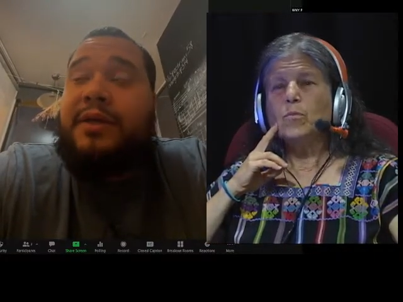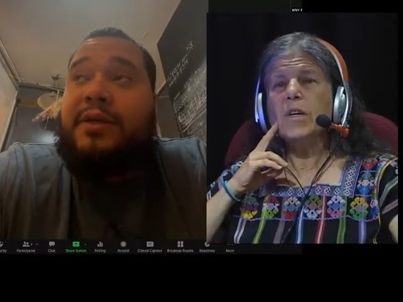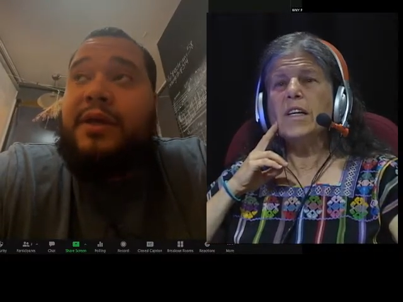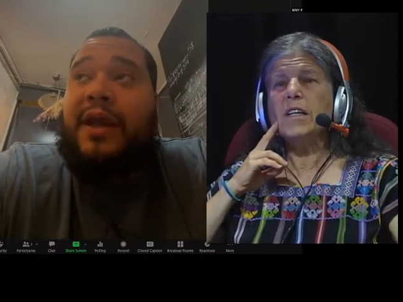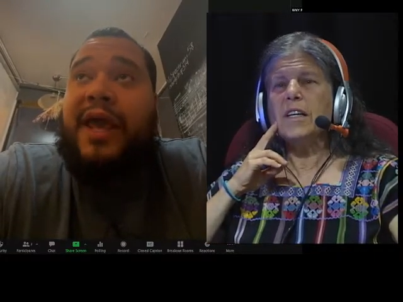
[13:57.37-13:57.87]

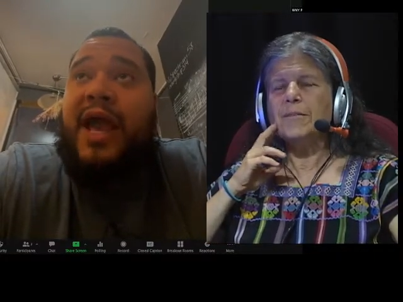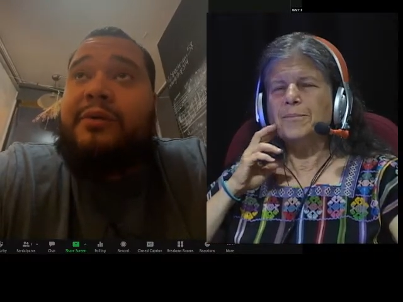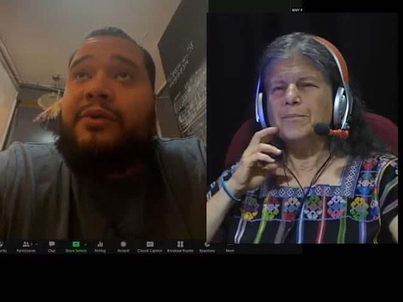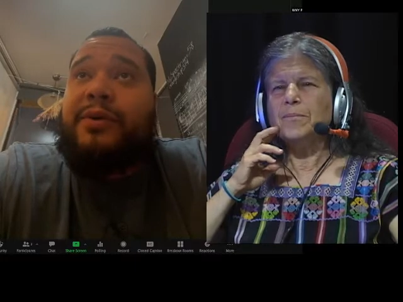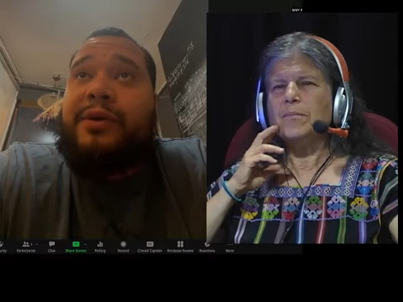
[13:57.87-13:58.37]
Speaker 1: Really? And like,
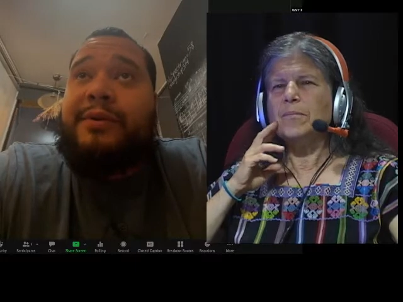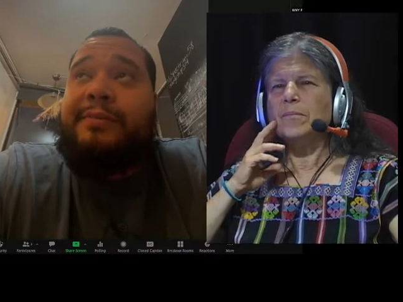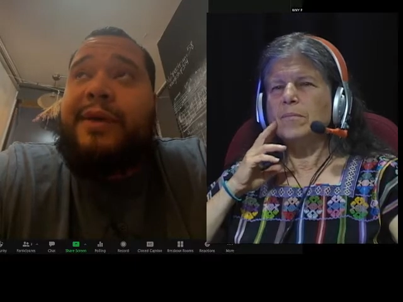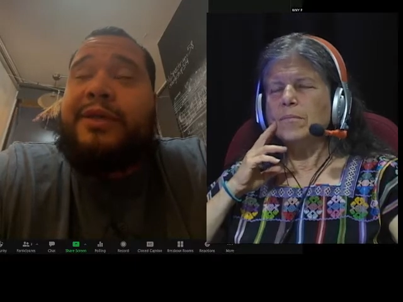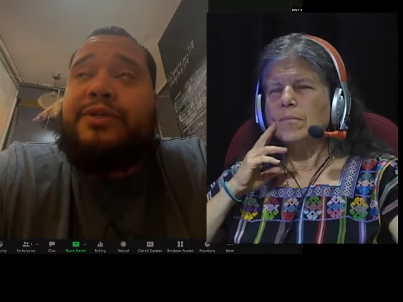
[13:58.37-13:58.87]
how do we
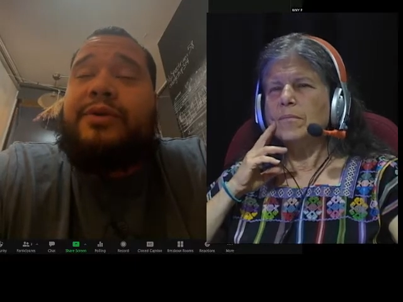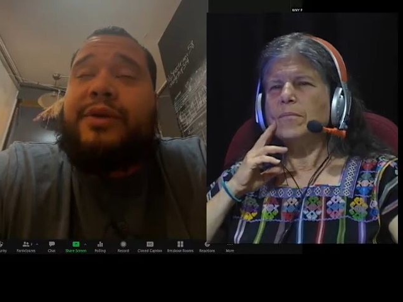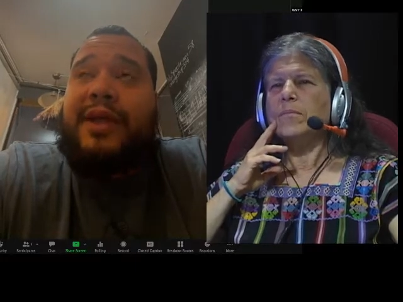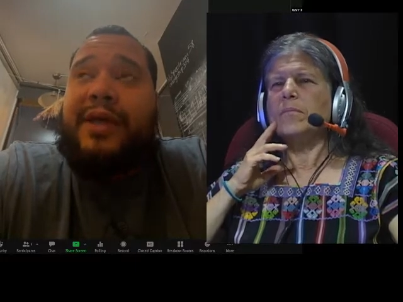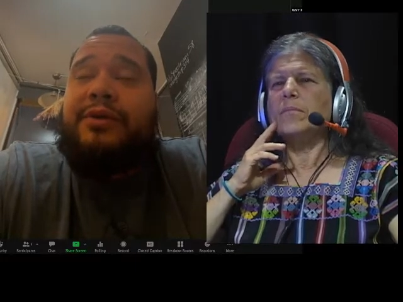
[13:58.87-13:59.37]
make
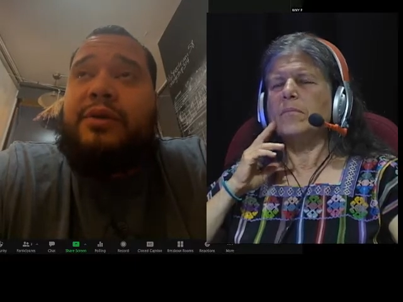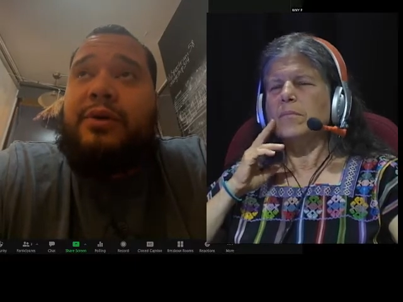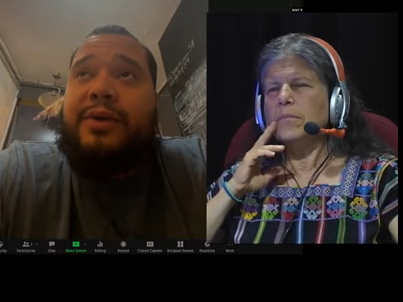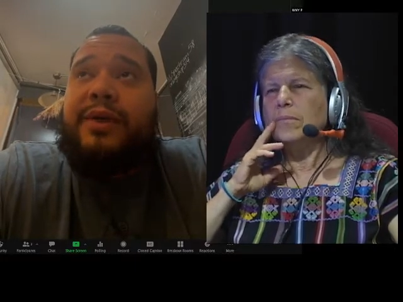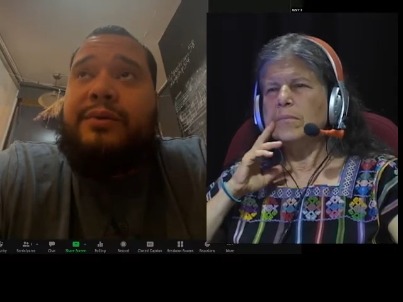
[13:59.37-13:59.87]
sure, like, you
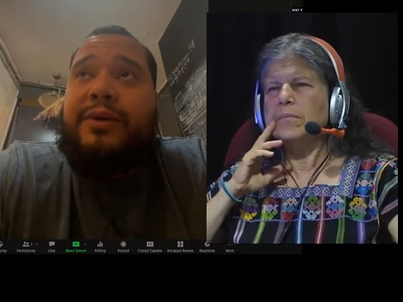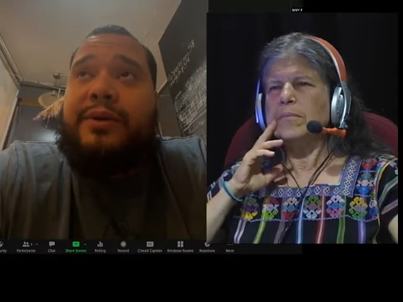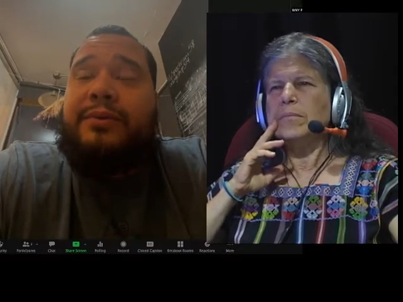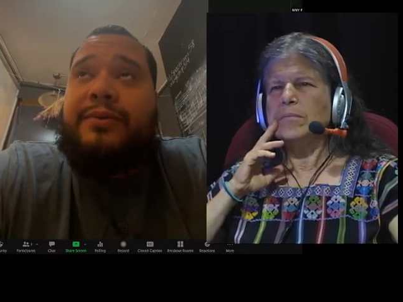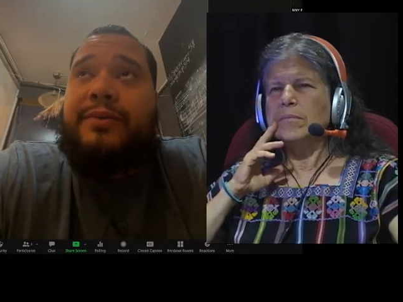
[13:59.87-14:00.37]
know, we
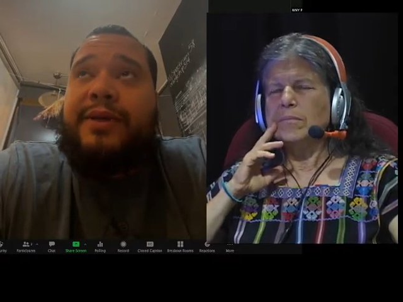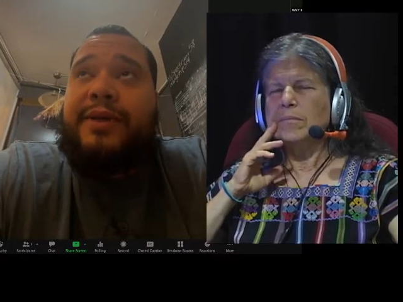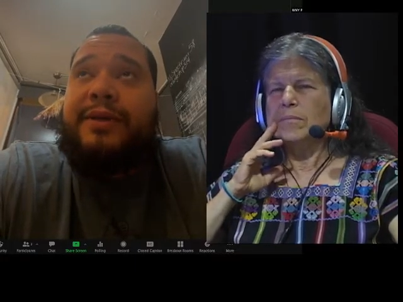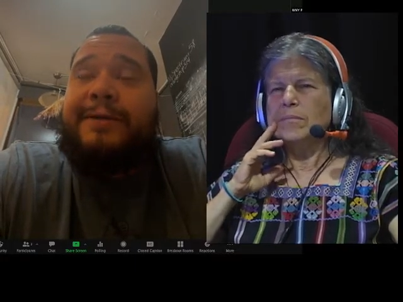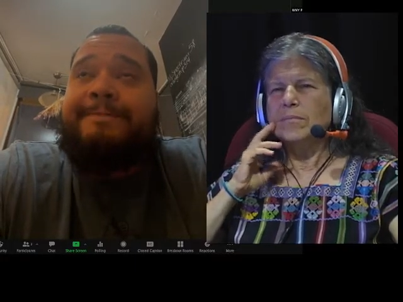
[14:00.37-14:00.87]
we
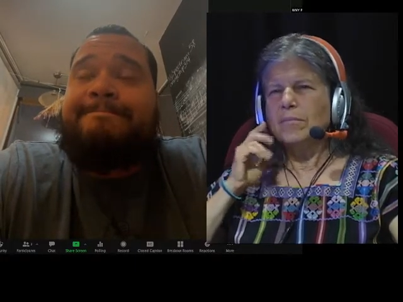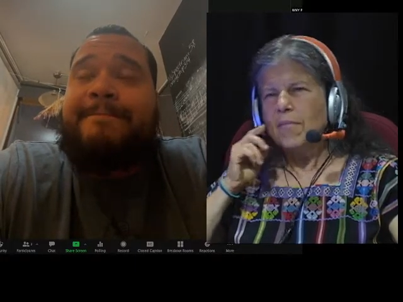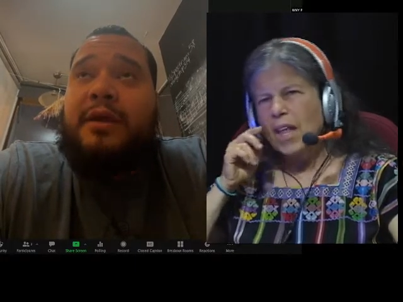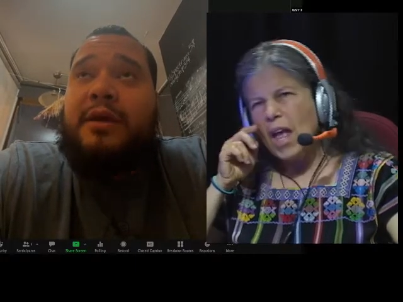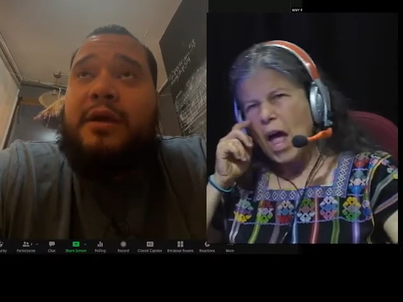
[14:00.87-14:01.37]
we
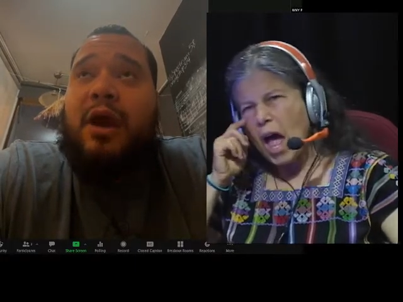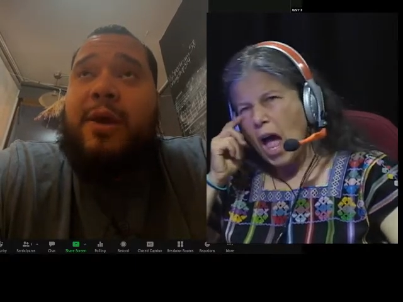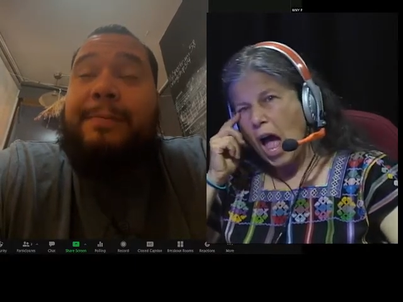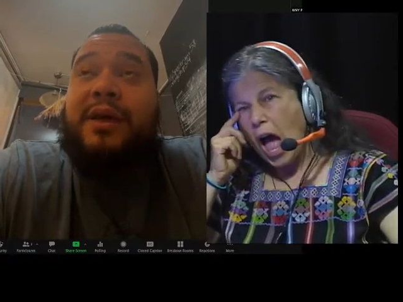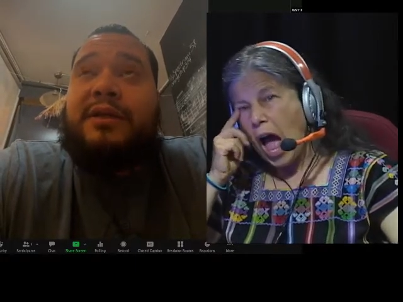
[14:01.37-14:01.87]

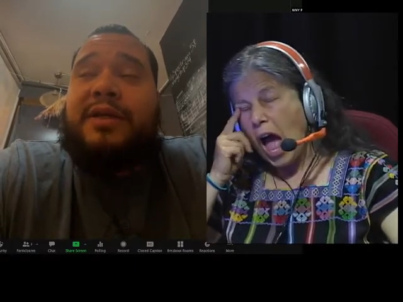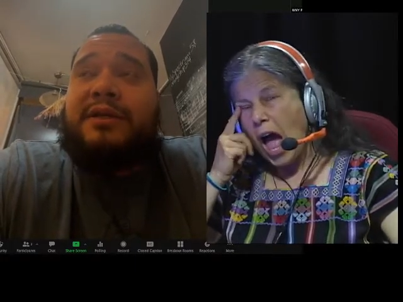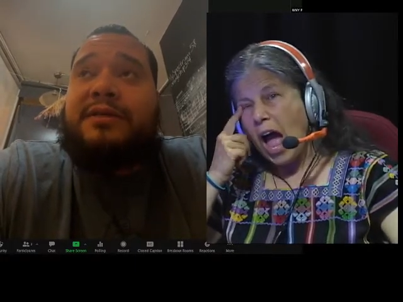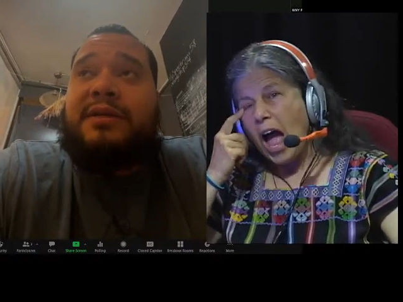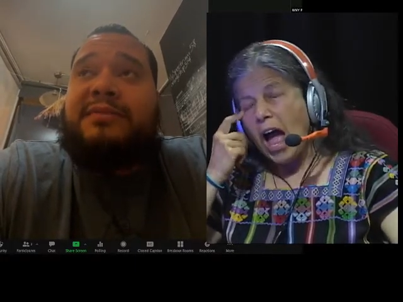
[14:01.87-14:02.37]
are
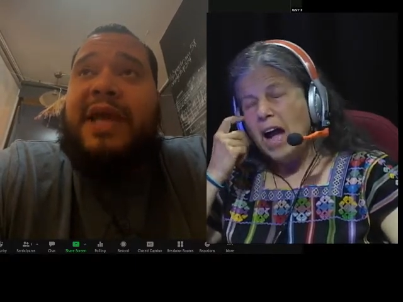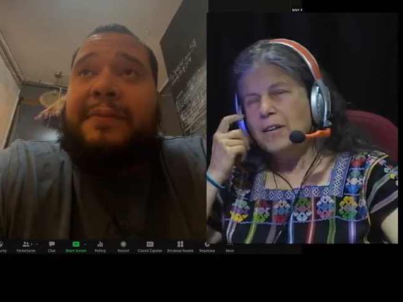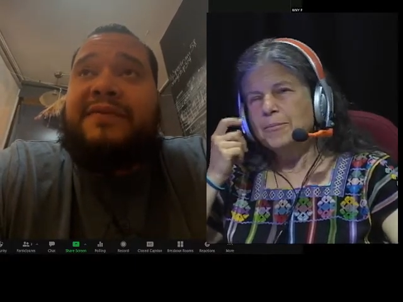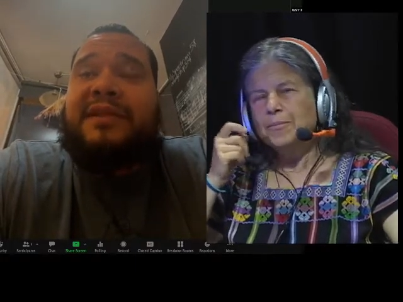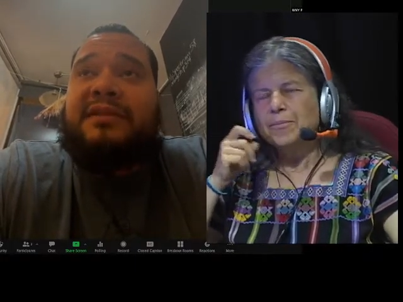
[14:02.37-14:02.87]
building some
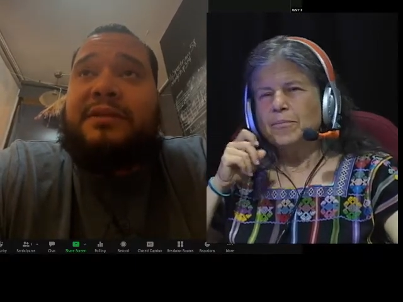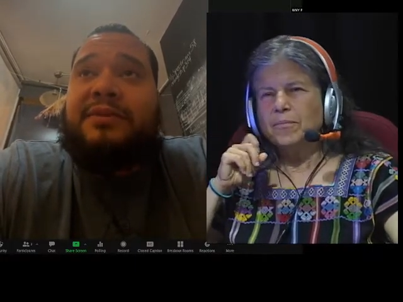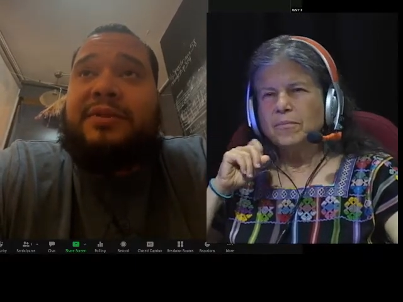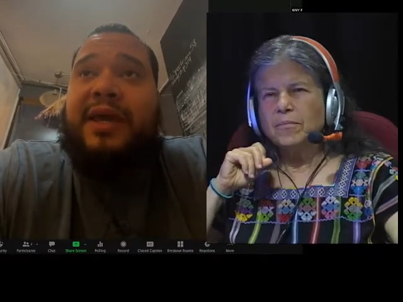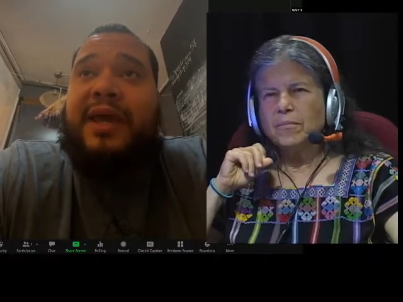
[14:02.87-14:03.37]
type of system so